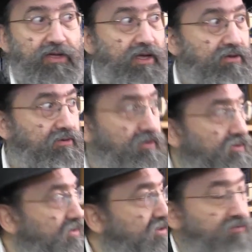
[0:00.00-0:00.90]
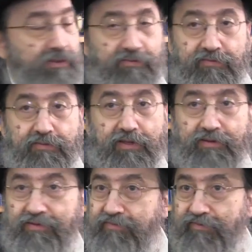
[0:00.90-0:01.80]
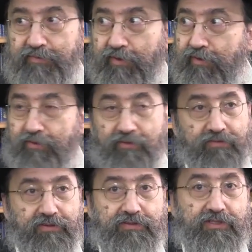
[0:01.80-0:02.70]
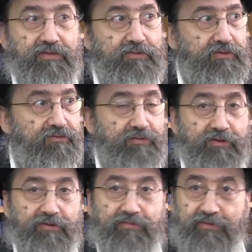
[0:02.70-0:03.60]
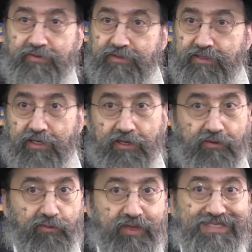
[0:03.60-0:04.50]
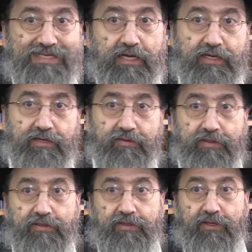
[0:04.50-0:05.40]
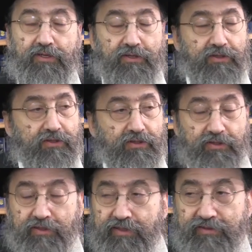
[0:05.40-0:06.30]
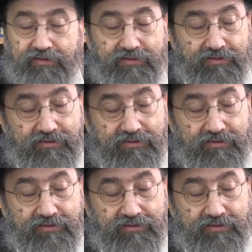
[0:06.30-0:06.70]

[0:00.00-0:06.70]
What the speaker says: Not at all. These are people from all over this neighborhood, from all over this west side area. And